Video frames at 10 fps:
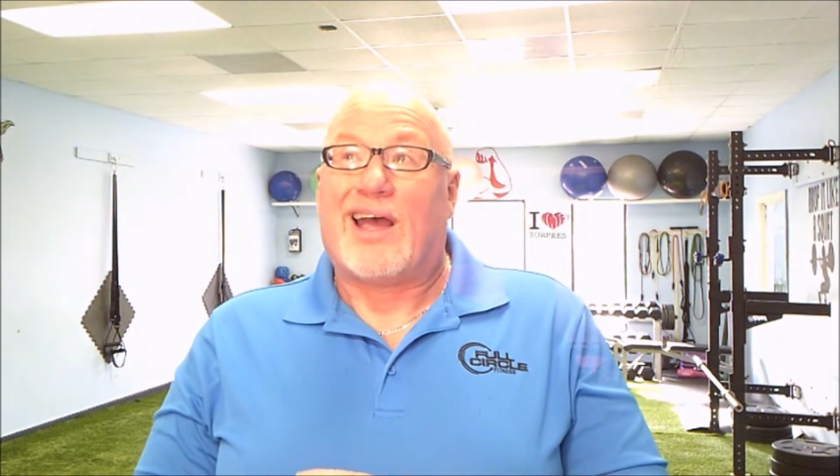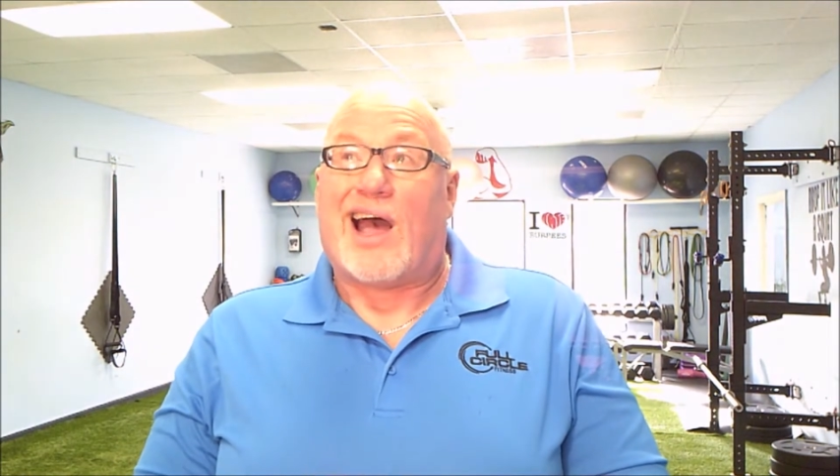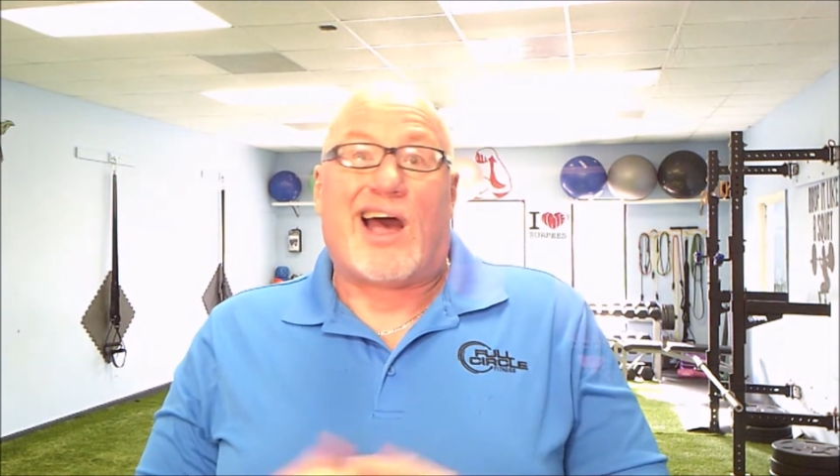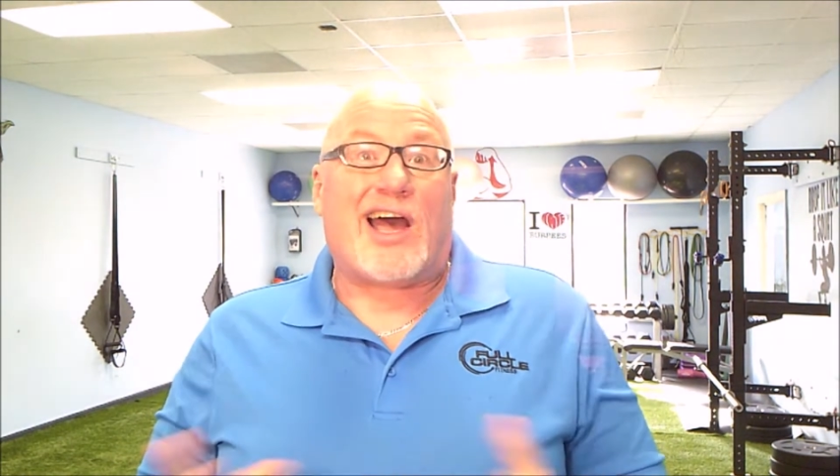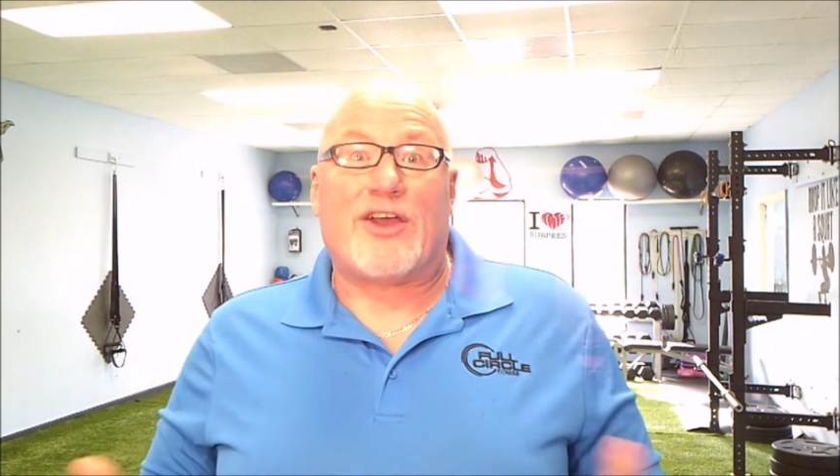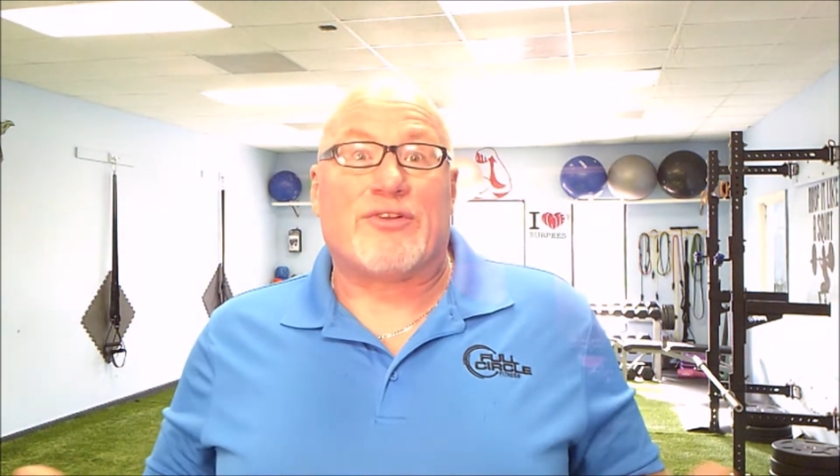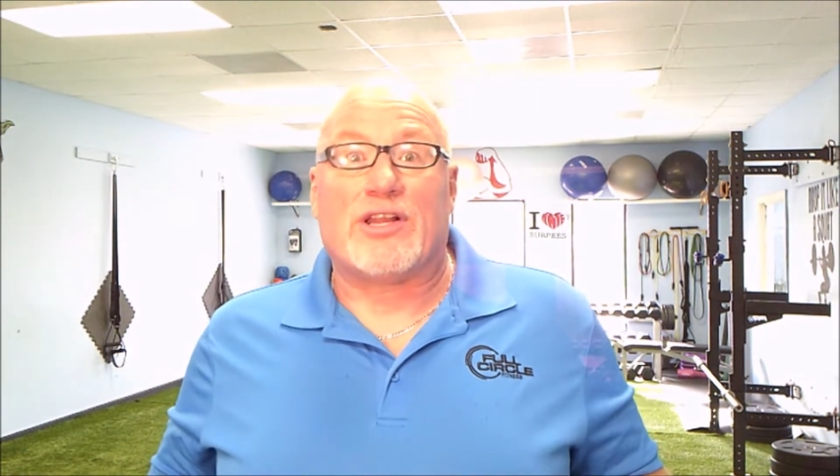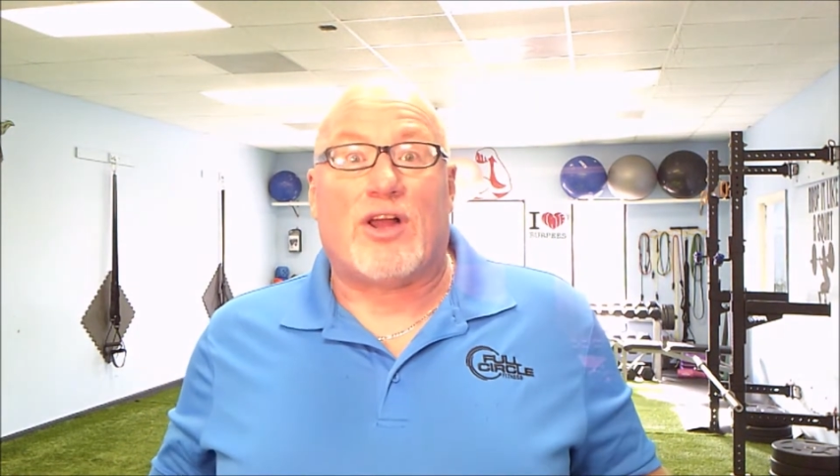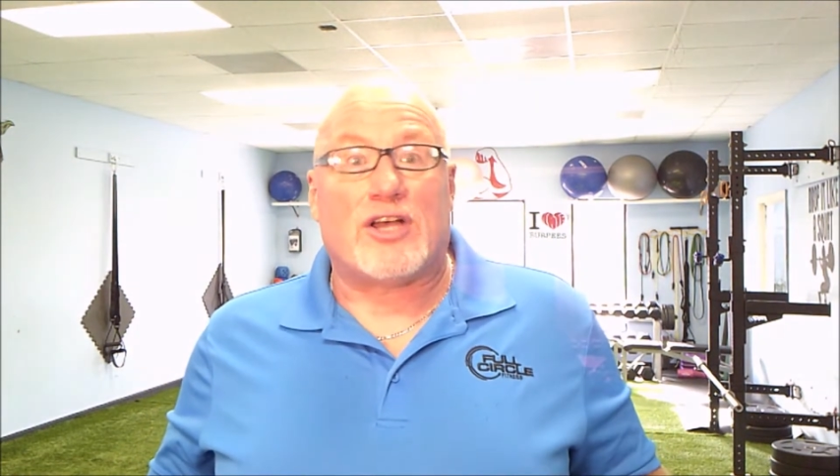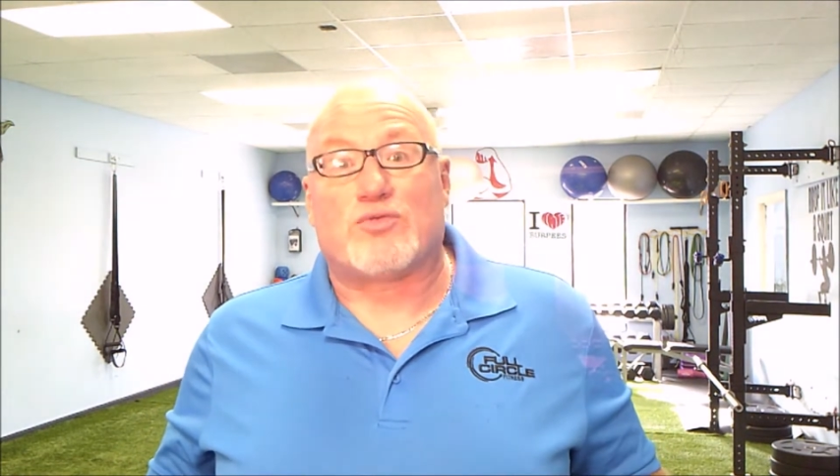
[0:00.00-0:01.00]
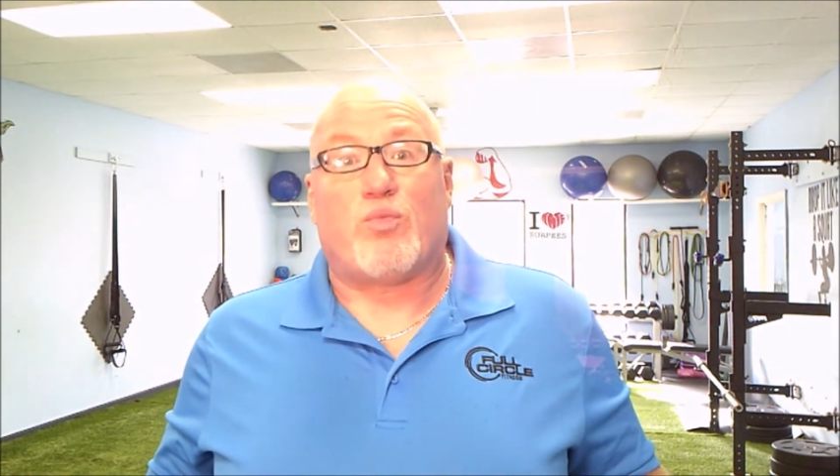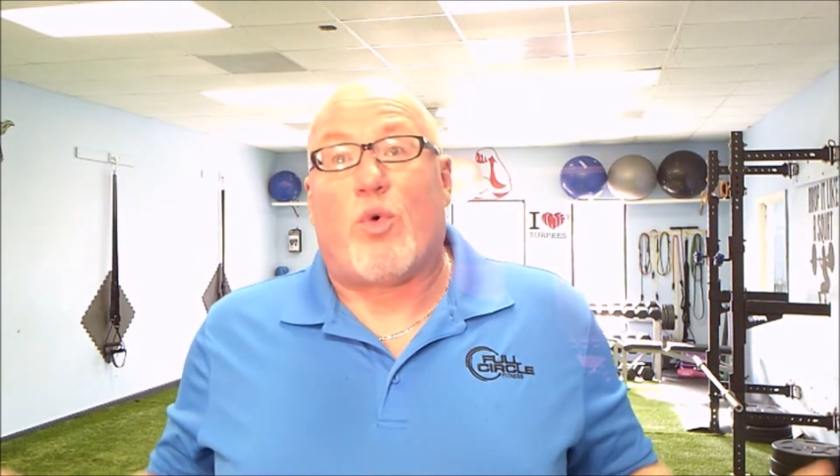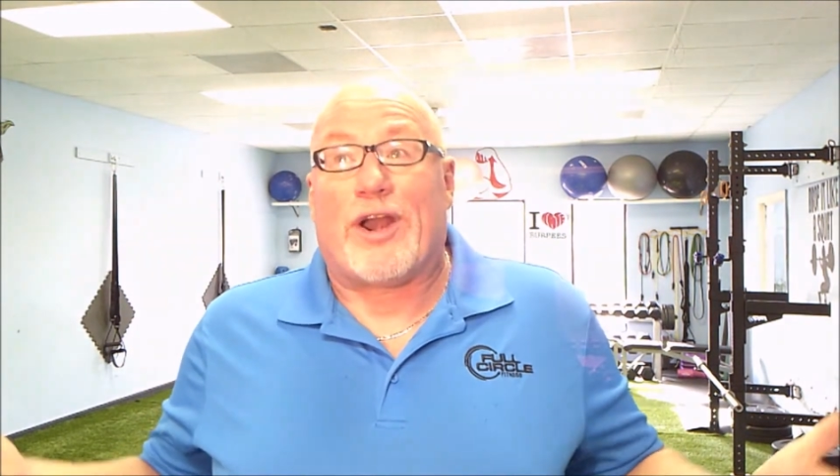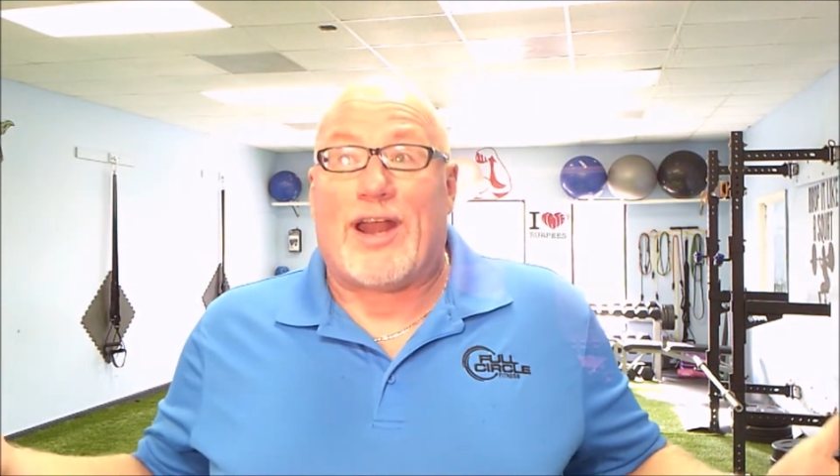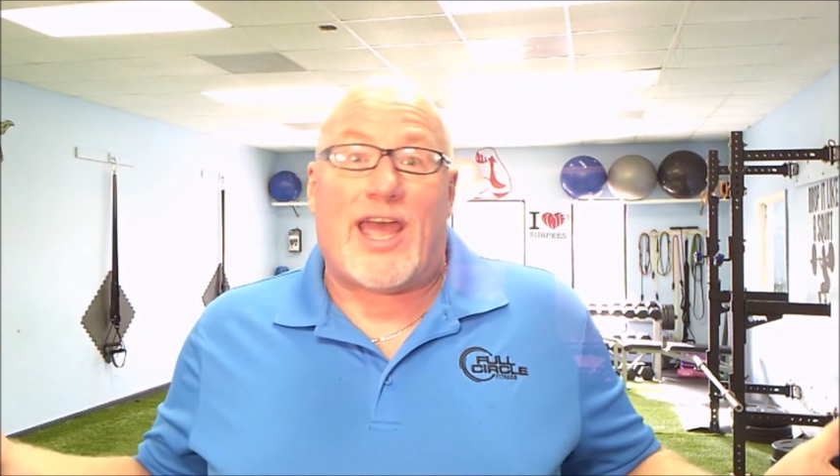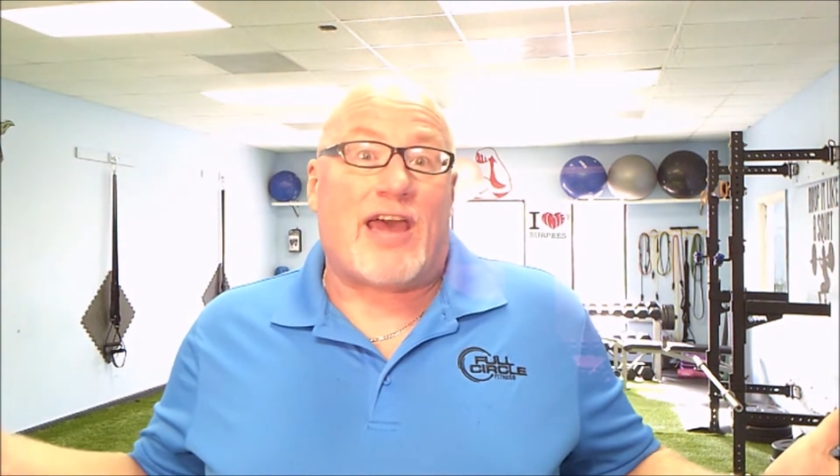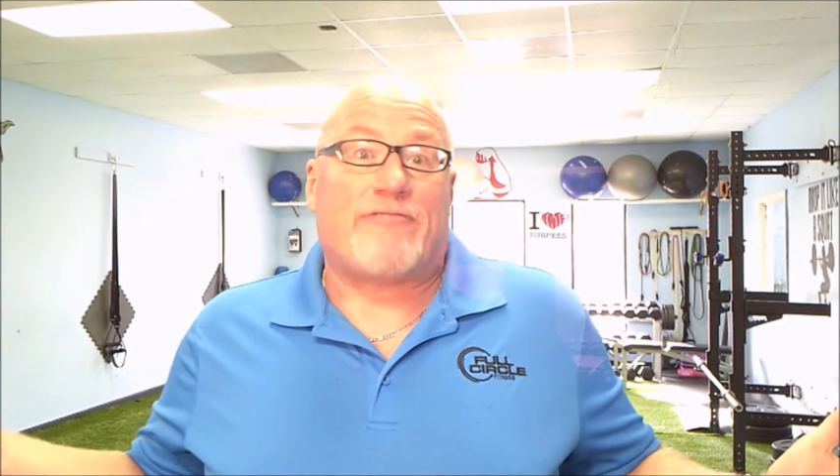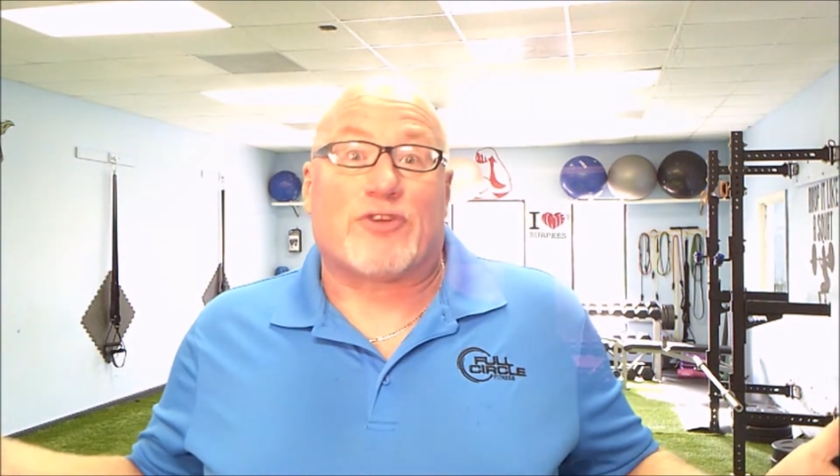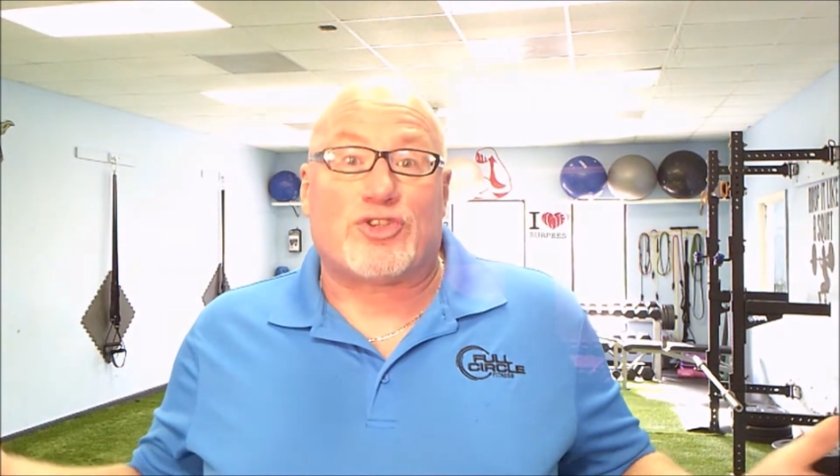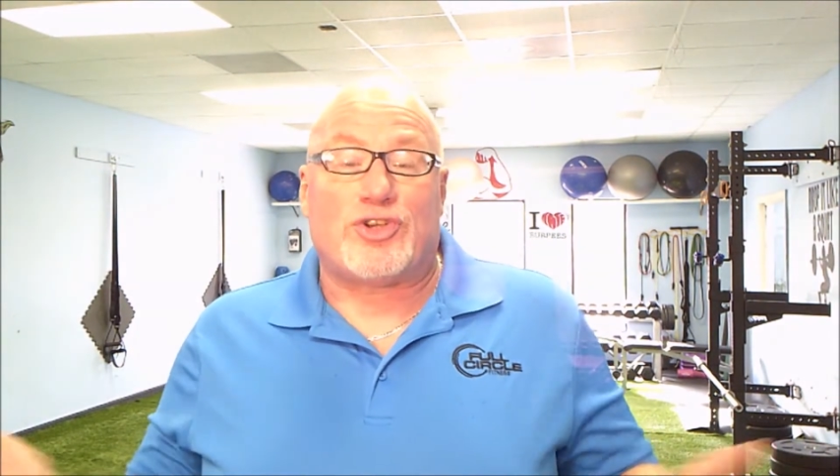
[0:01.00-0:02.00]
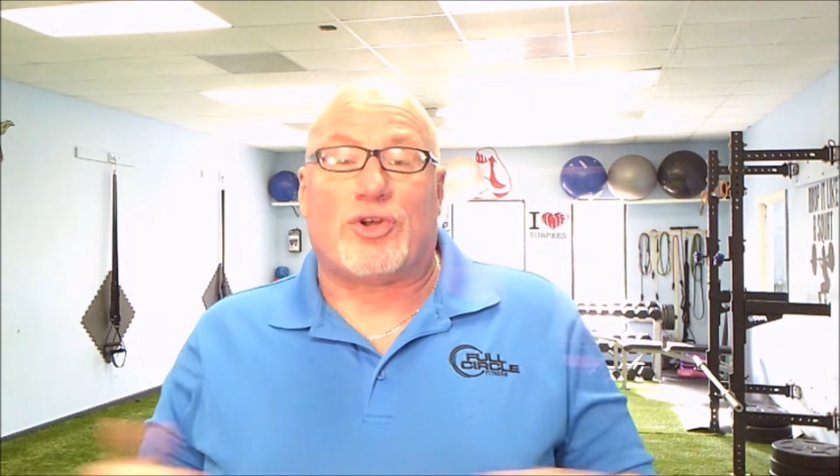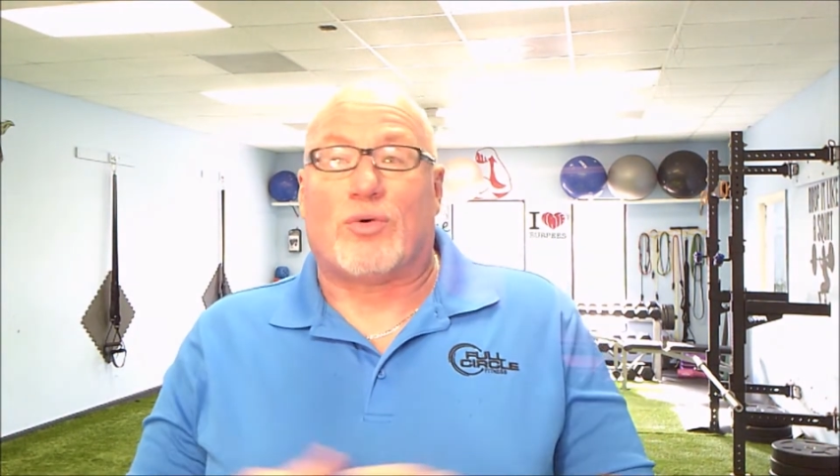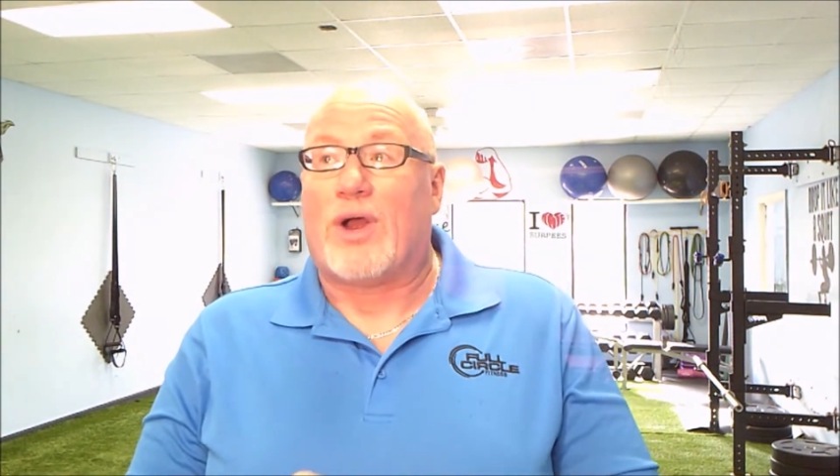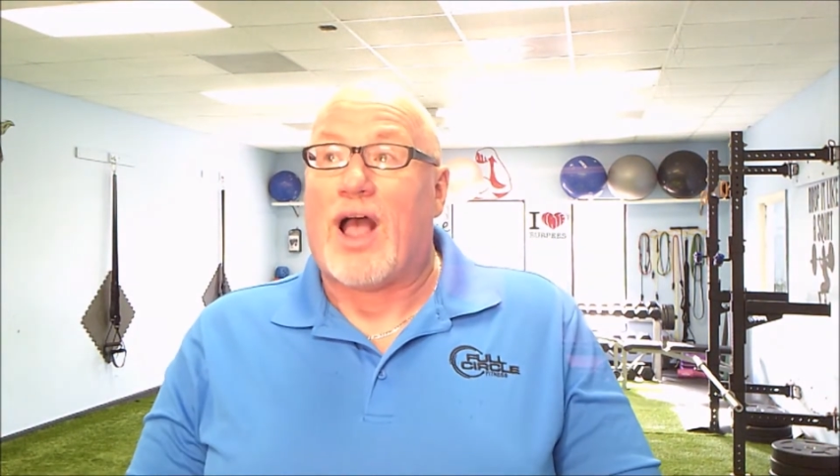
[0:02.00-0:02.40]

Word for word: I only lost 1.5 or 2.